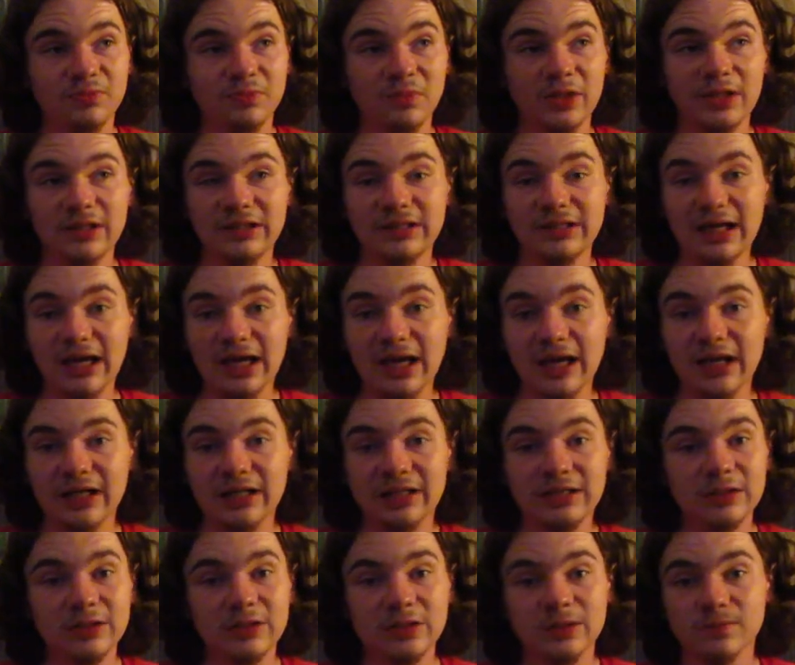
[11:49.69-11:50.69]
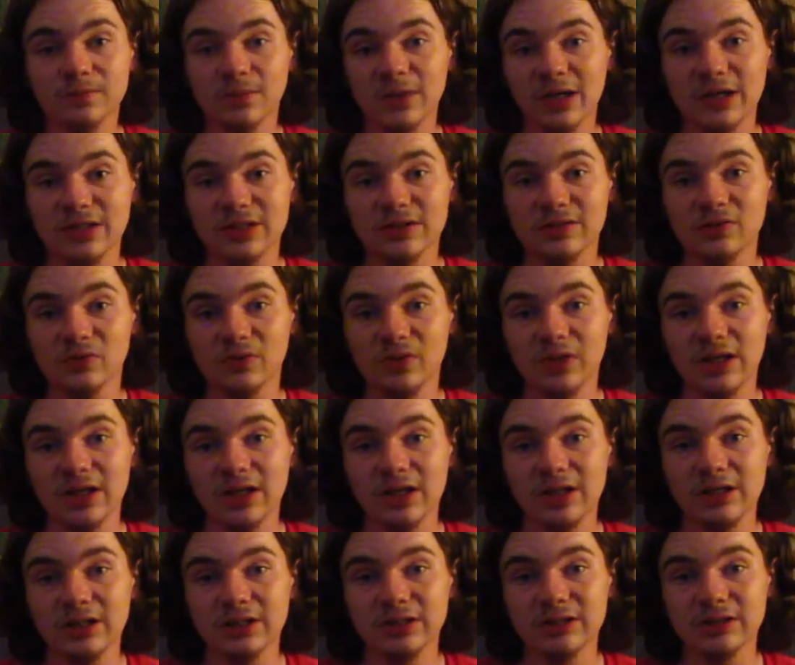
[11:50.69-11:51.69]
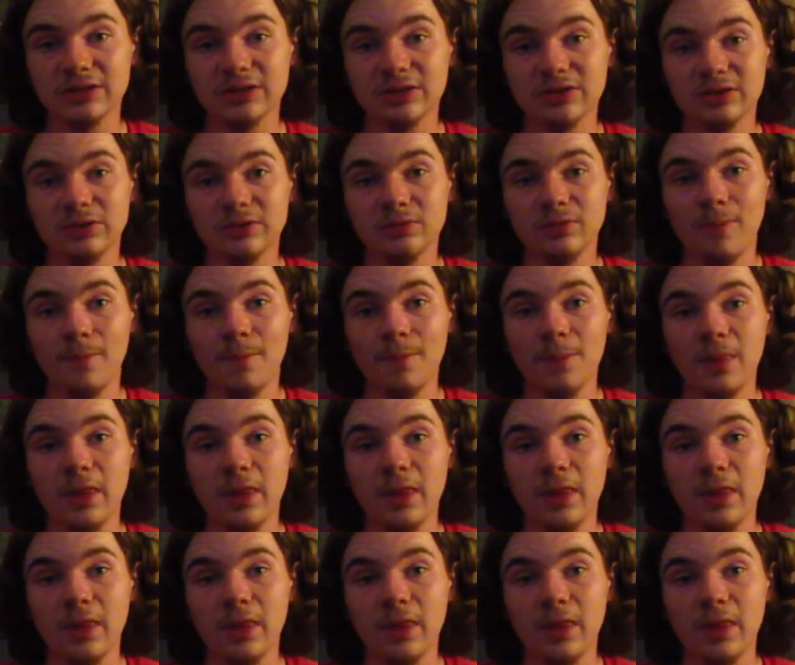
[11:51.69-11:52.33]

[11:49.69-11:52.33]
My dad, he just passed away, so